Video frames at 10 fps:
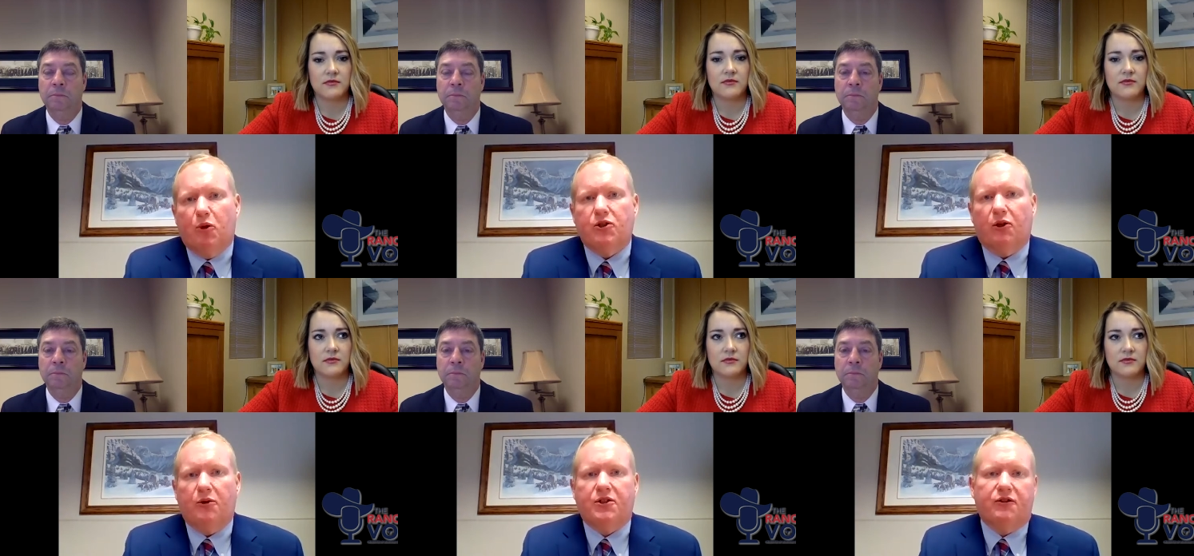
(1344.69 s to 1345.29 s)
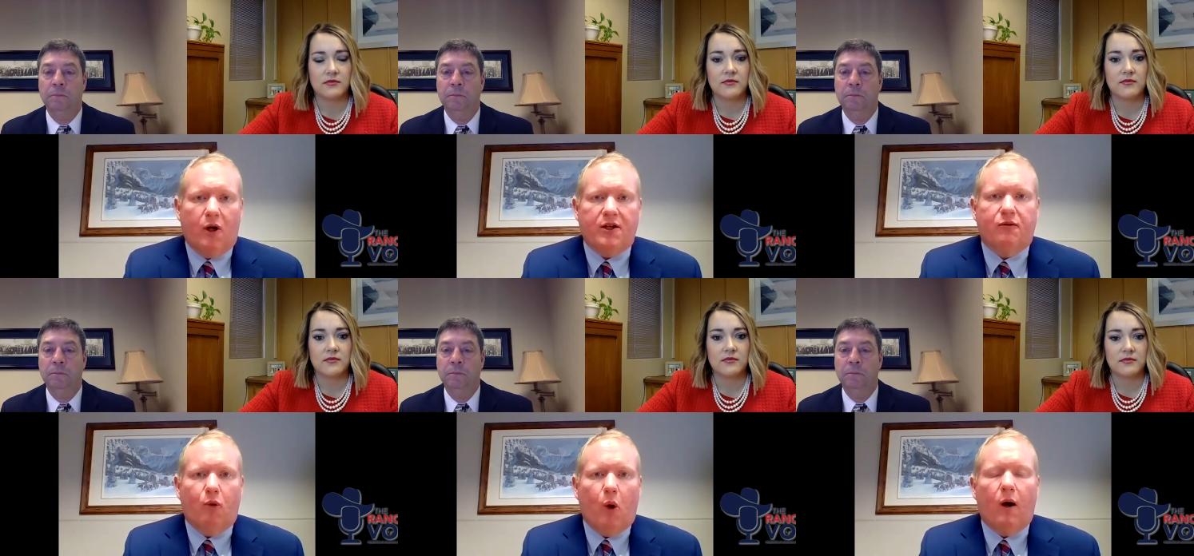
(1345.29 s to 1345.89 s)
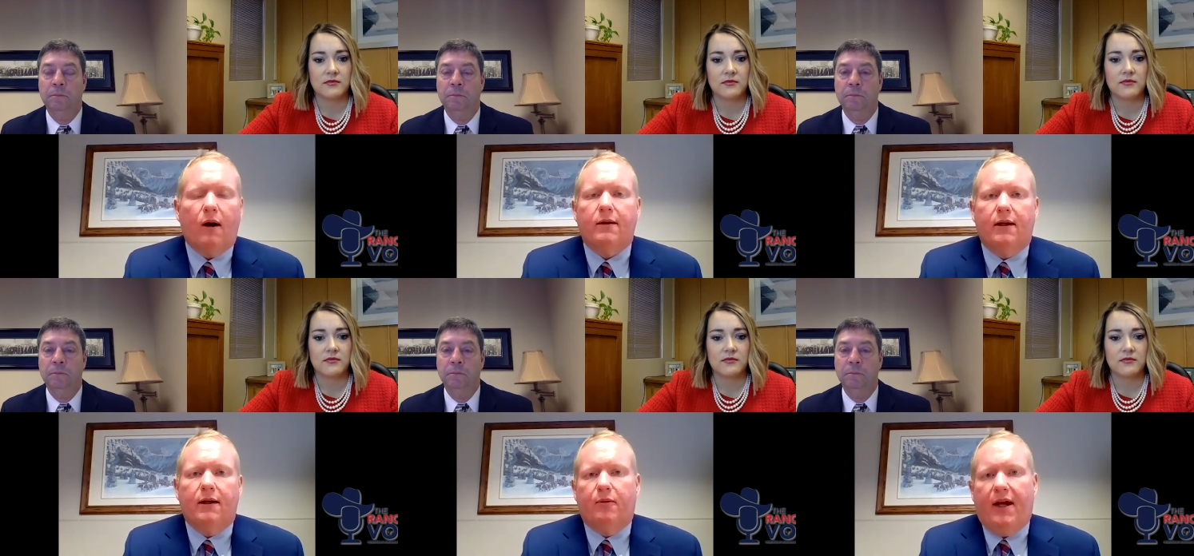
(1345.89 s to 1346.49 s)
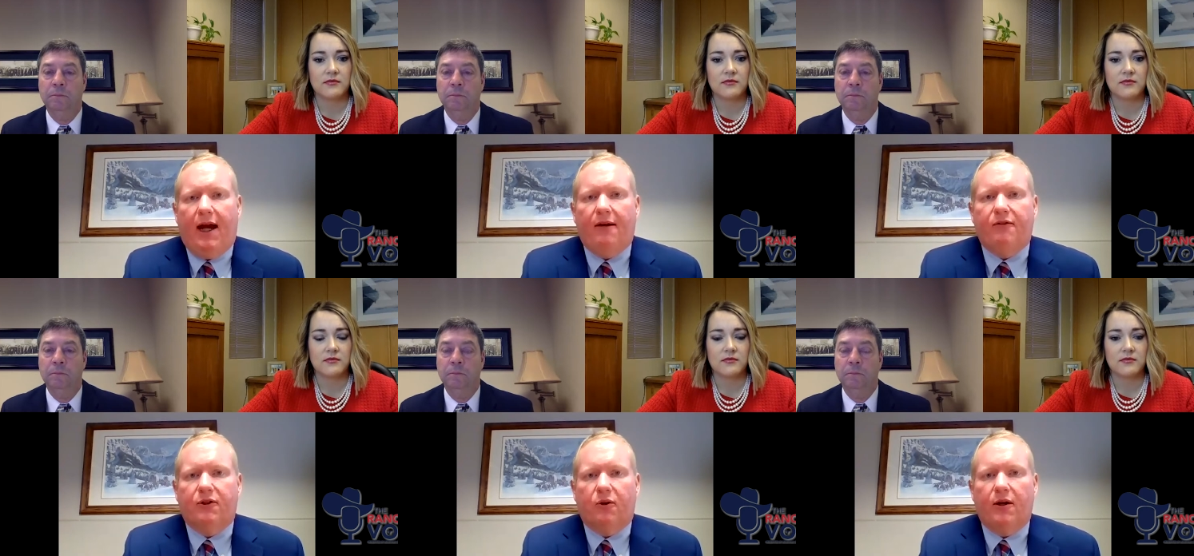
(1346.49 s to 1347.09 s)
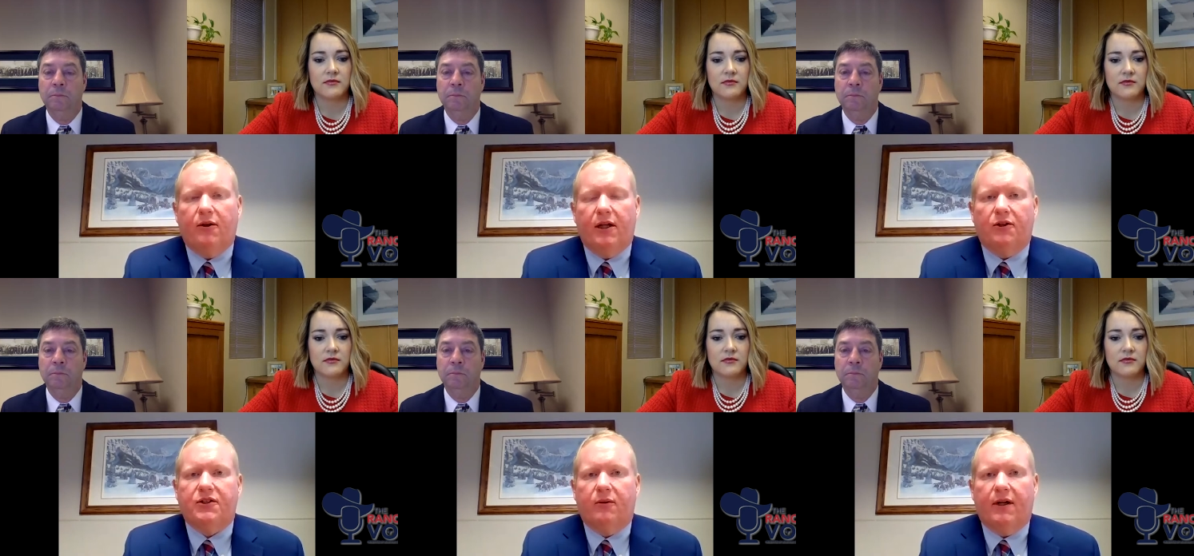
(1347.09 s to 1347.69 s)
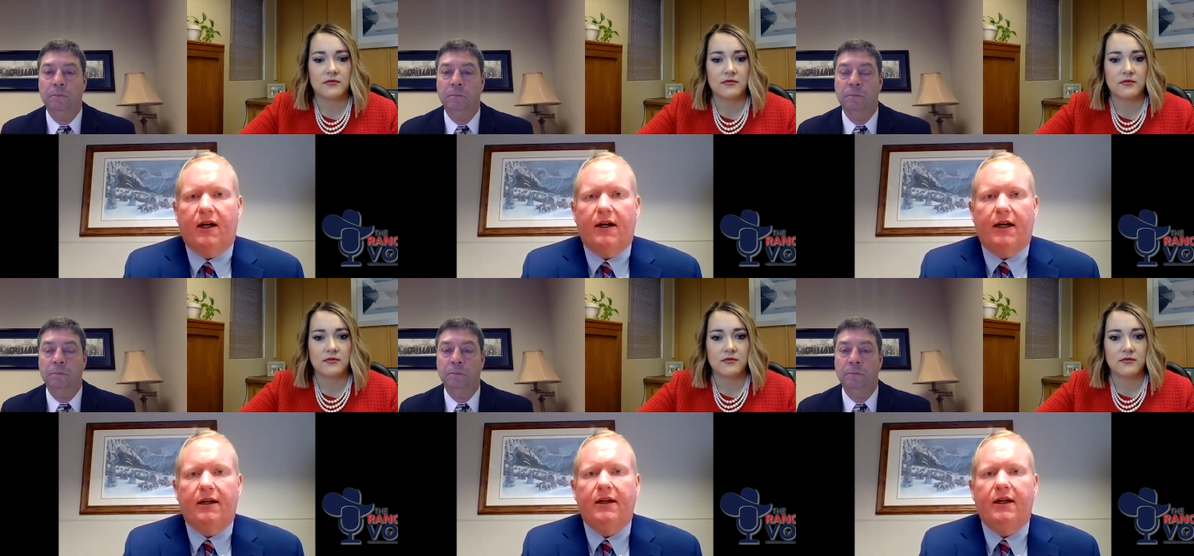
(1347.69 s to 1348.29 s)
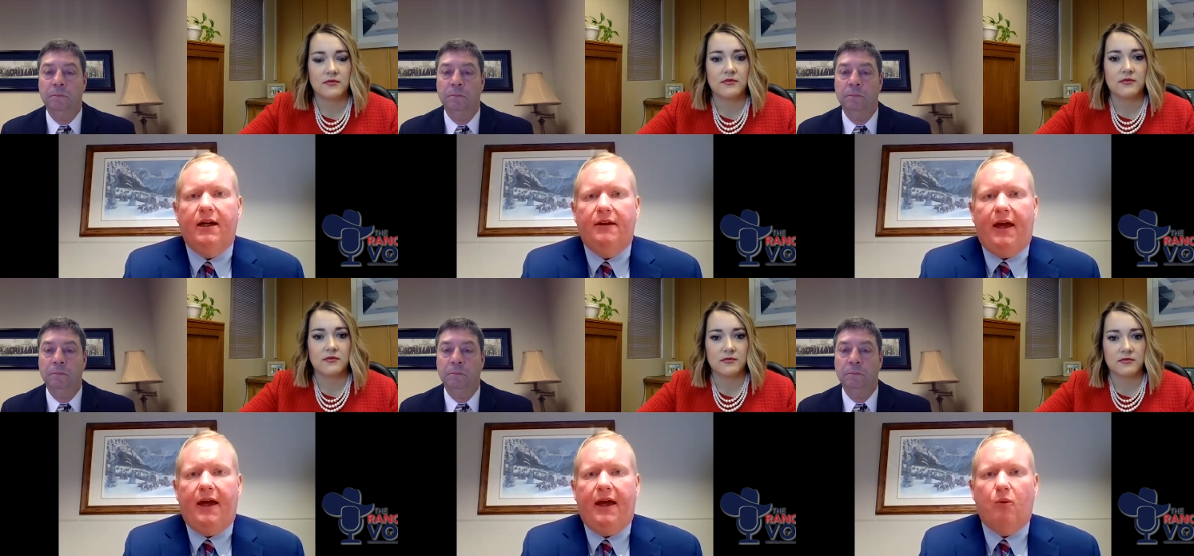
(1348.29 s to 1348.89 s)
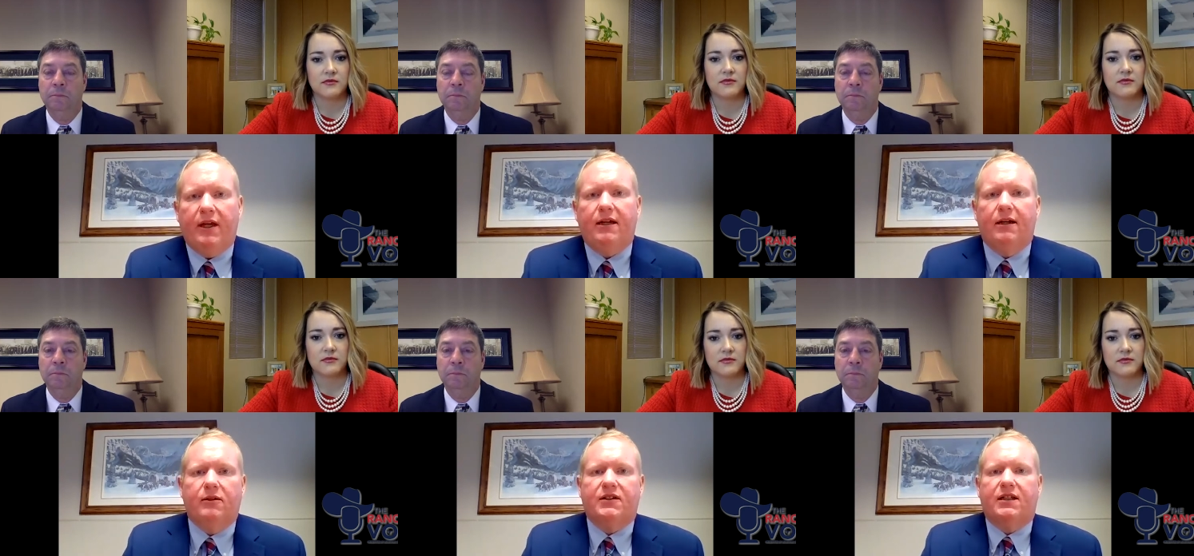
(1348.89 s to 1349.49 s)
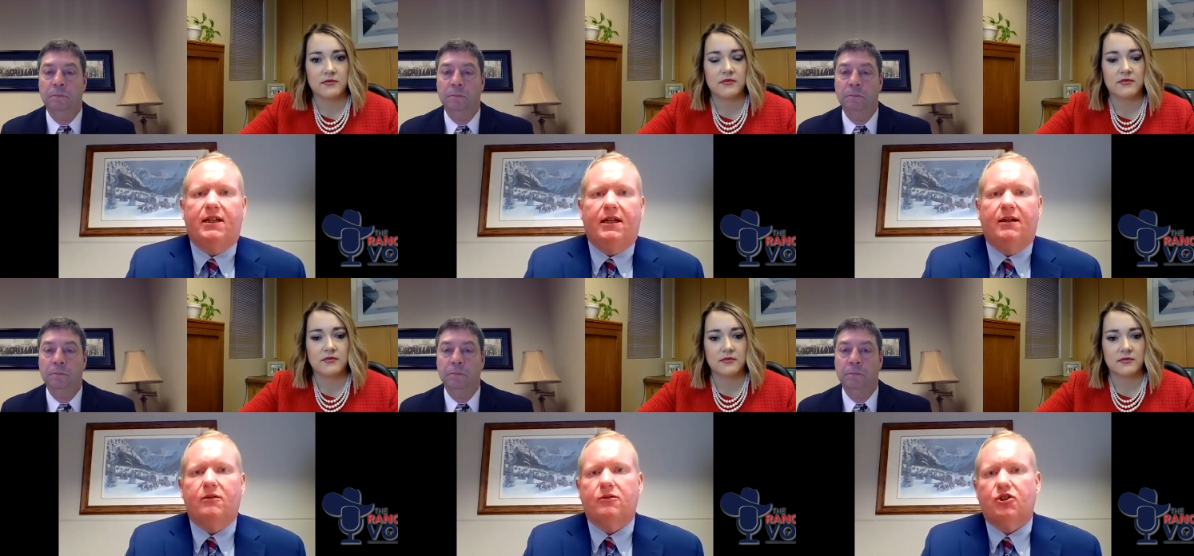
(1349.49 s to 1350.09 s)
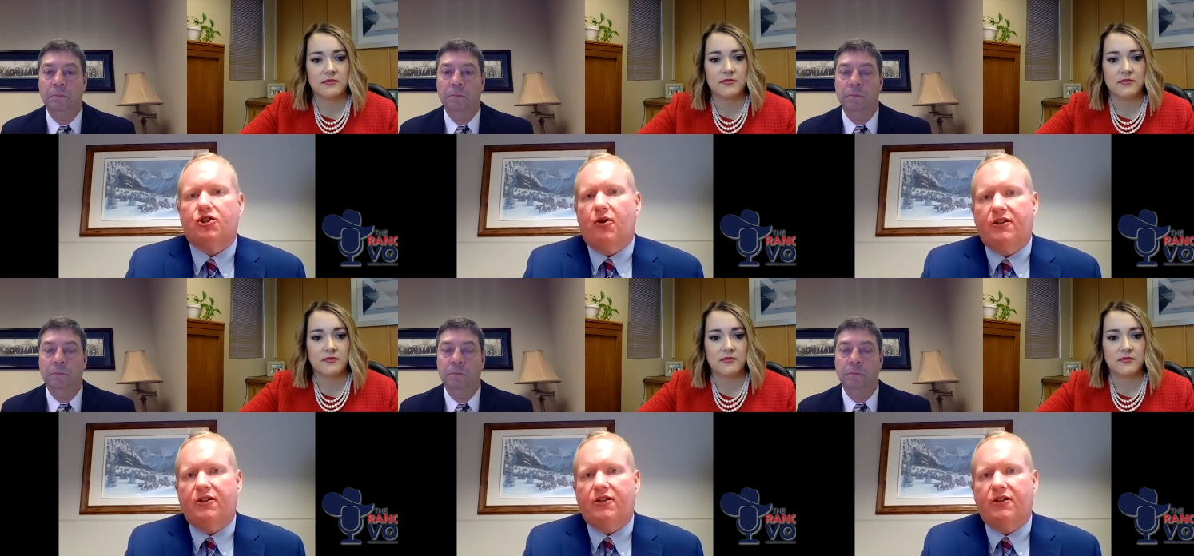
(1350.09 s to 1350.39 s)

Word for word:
Speaker 1: this brucellosis reservoir uh, that we have in the greater Yellowstone area, that we could see